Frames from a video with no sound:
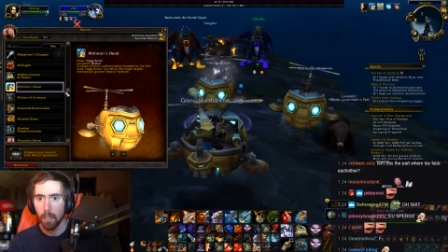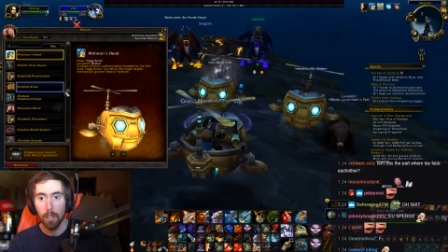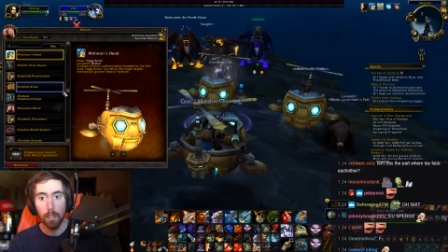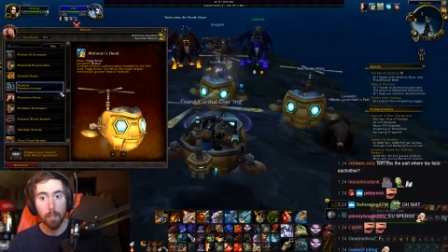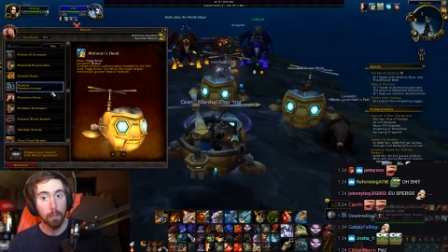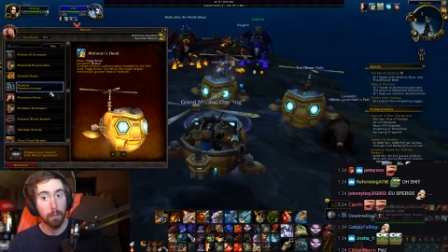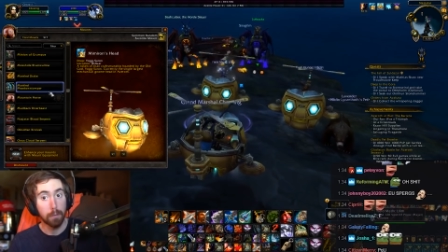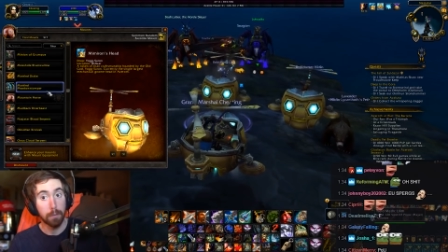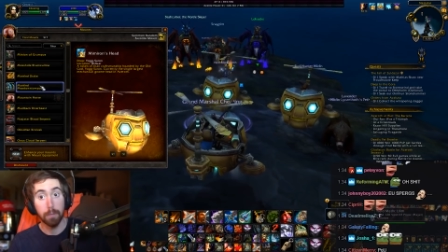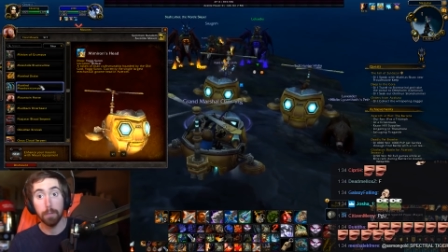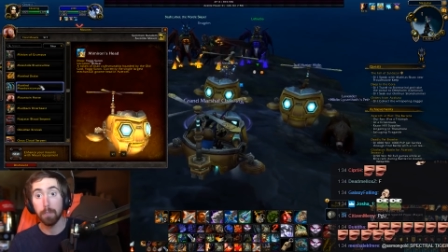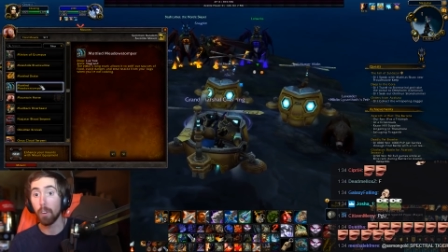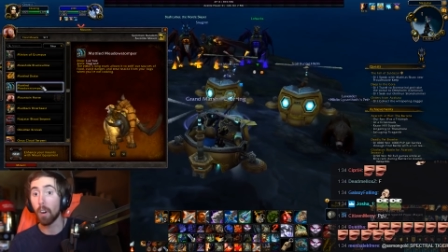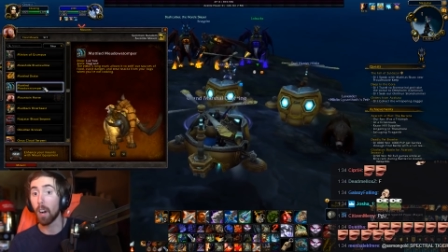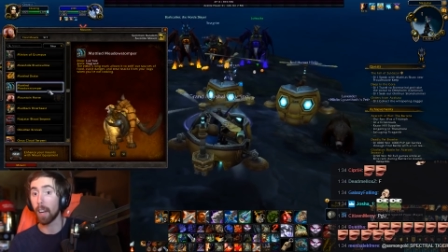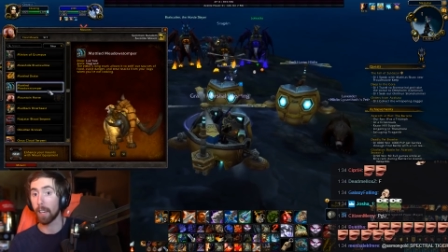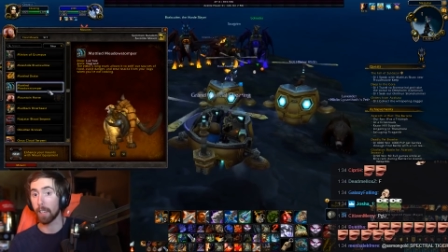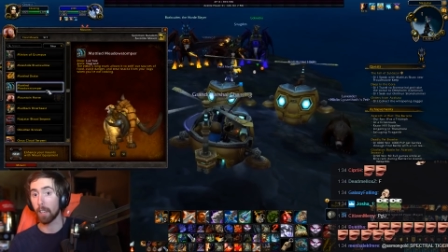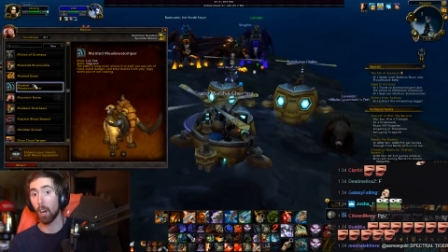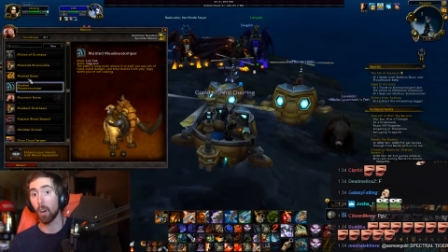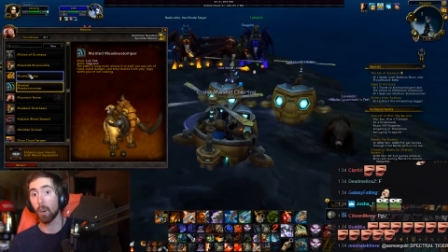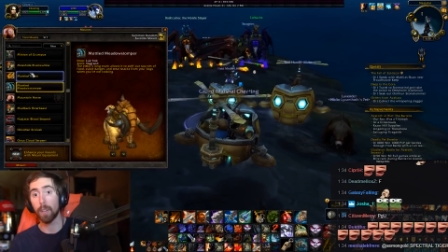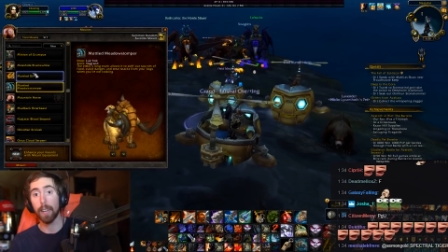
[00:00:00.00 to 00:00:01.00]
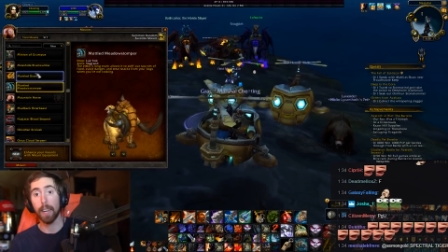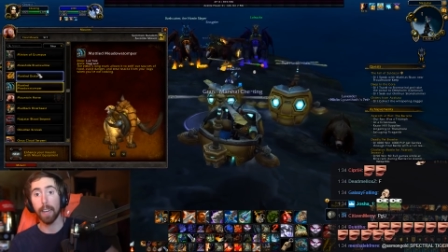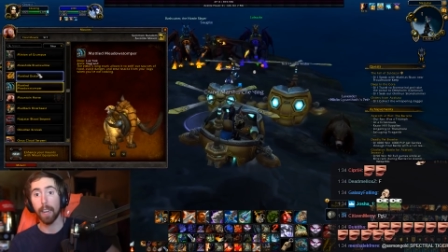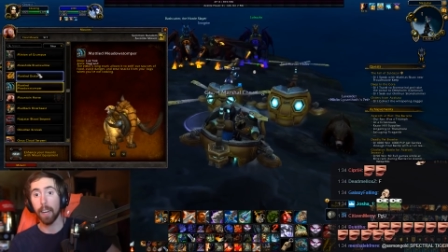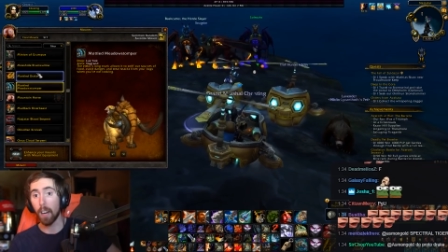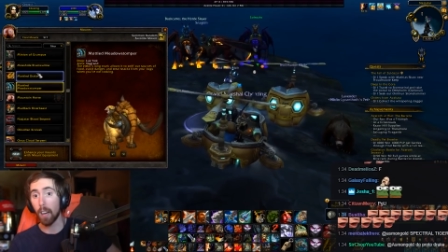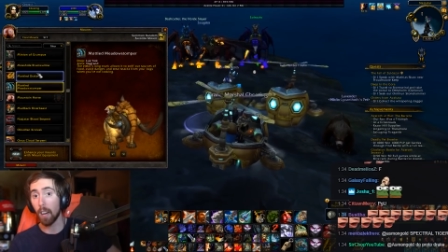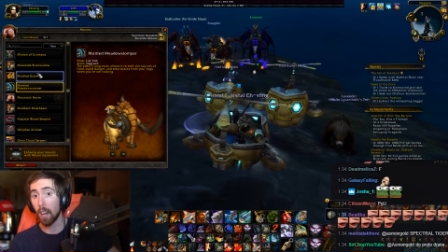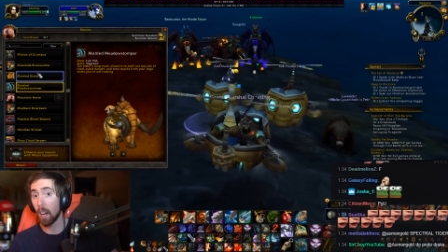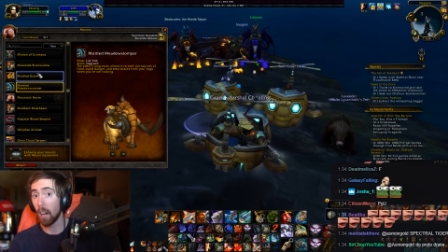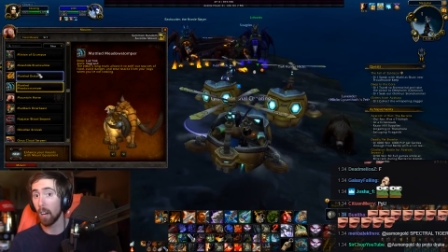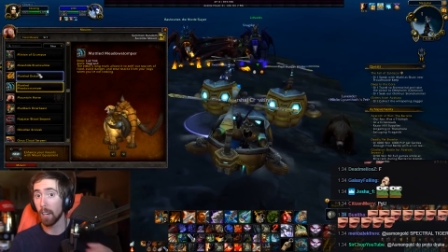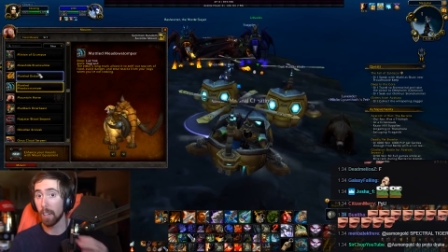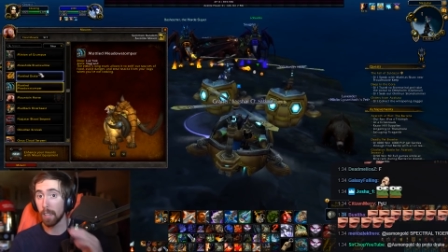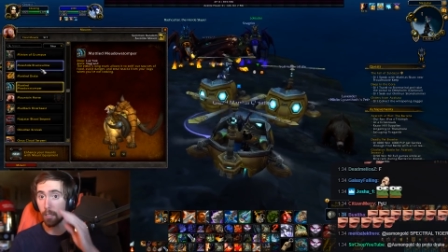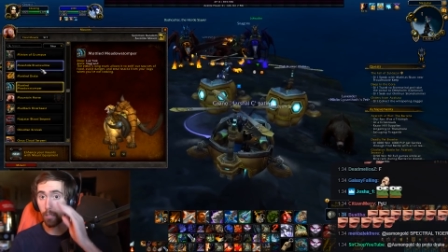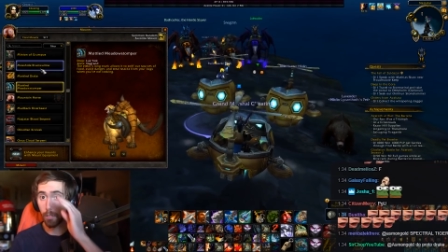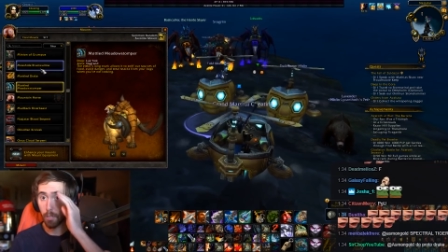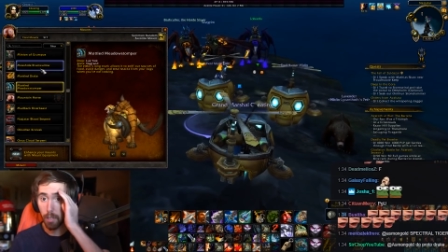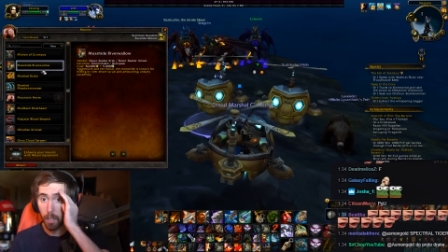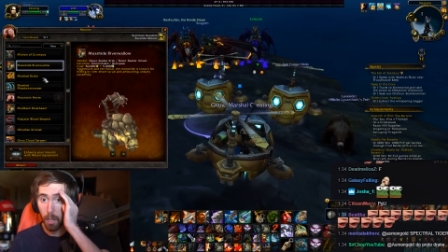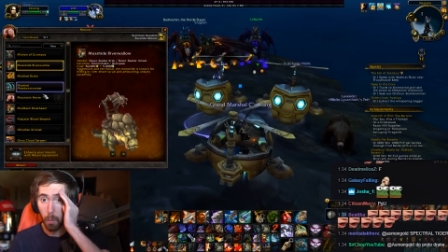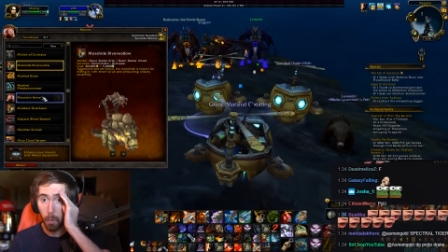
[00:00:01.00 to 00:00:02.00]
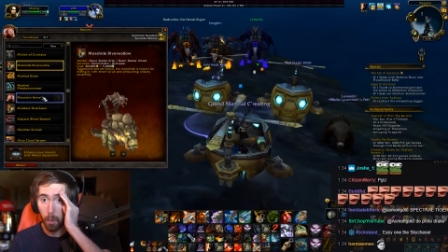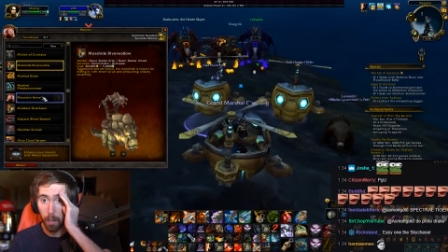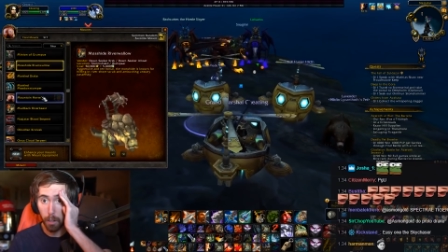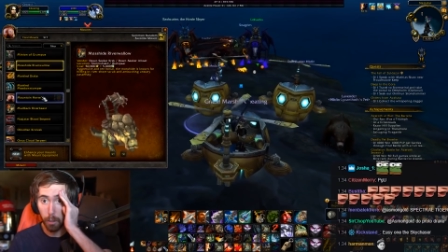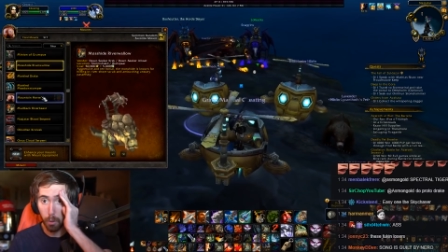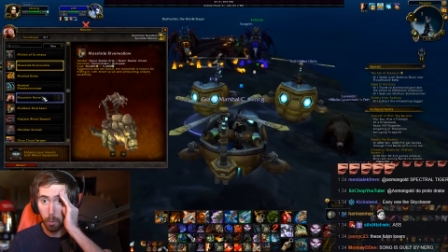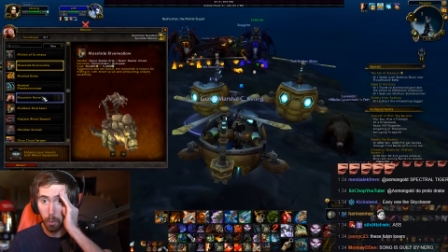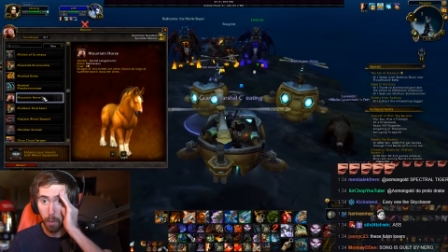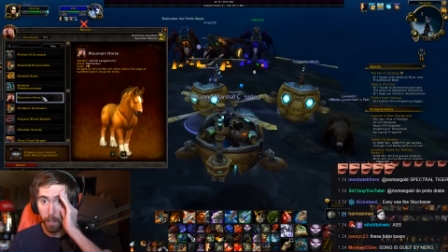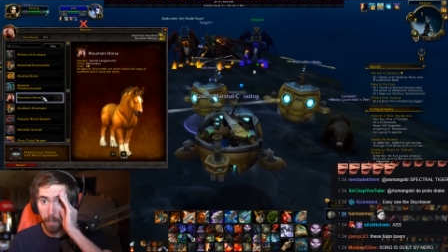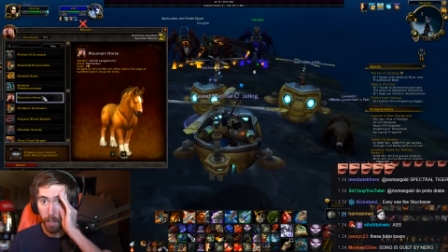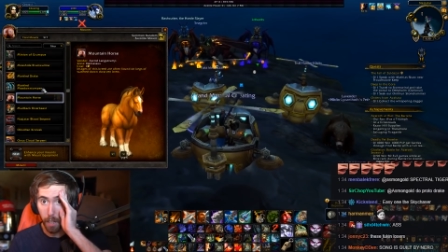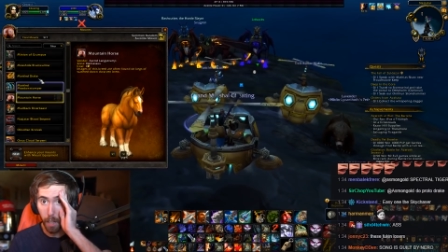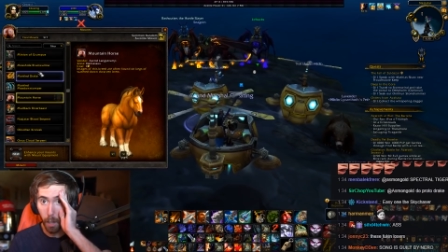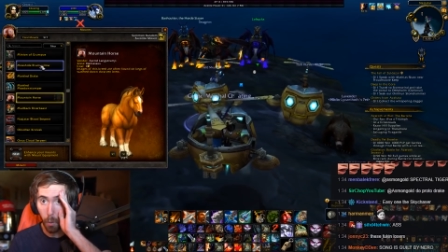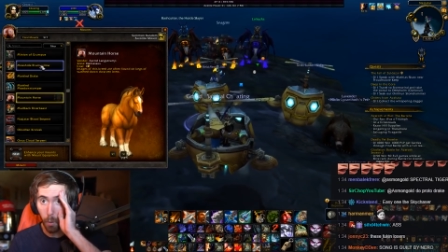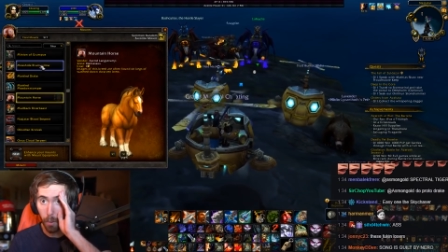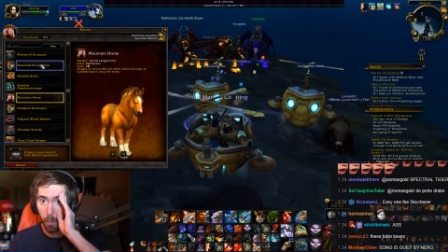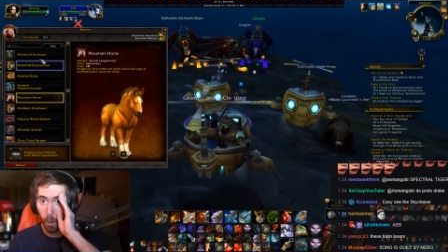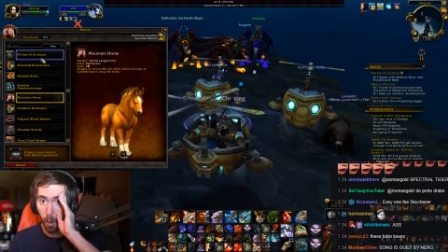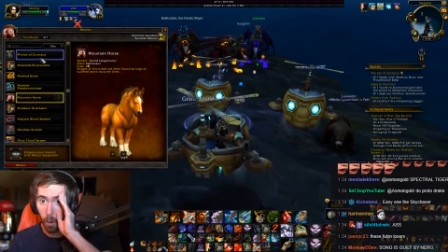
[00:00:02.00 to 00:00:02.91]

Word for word: Fuck. Okay, uh, let's see. What else are we gonna go with?